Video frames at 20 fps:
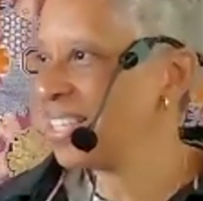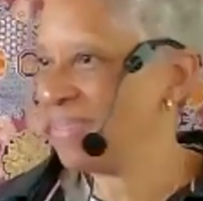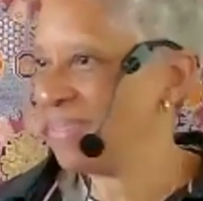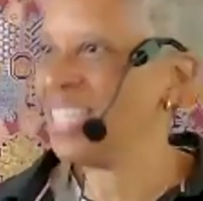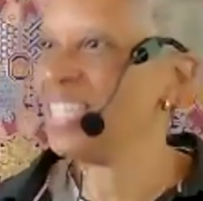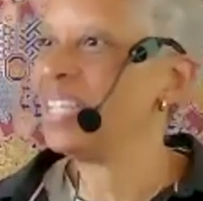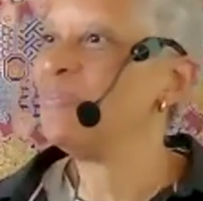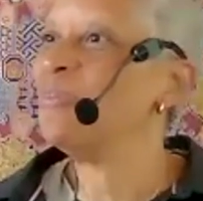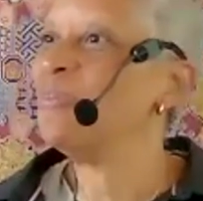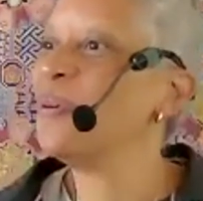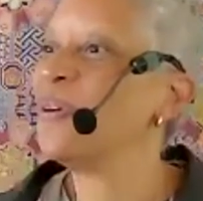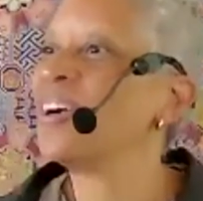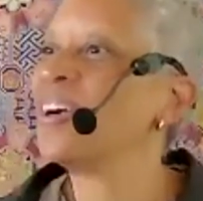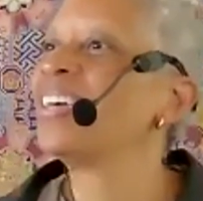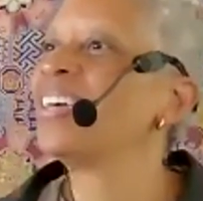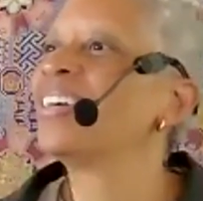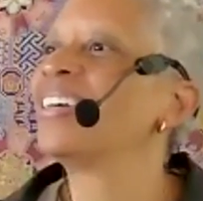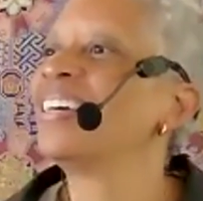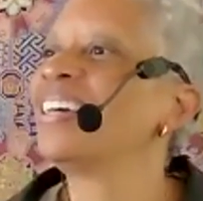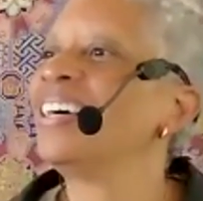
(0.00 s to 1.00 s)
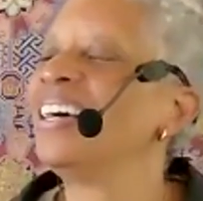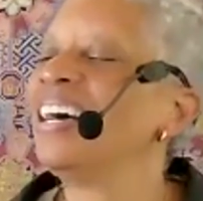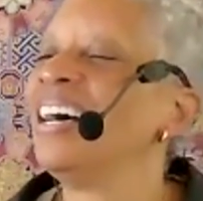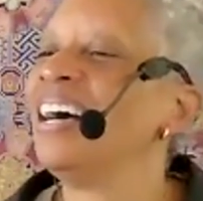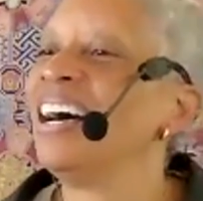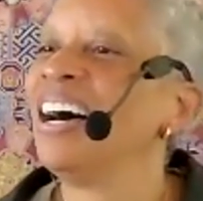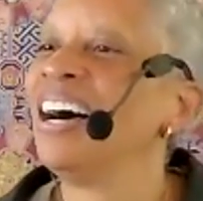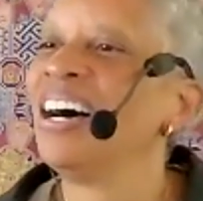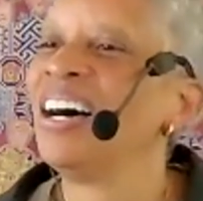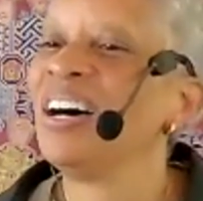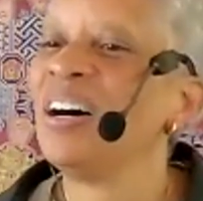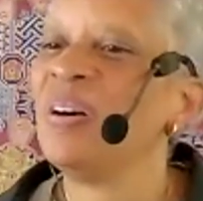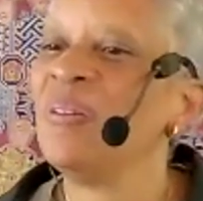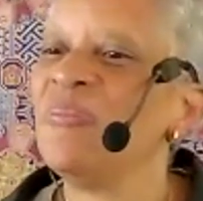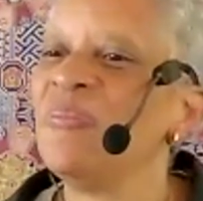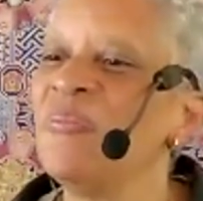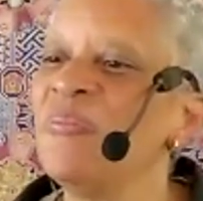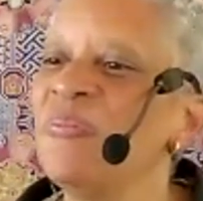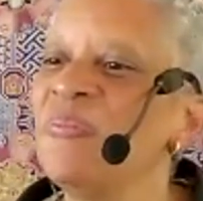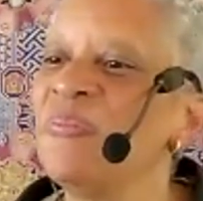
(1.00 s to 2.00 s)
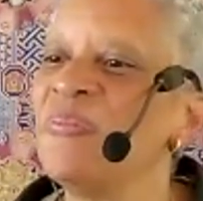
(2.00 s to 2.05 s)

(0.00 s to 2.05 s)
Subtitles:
anymore, um,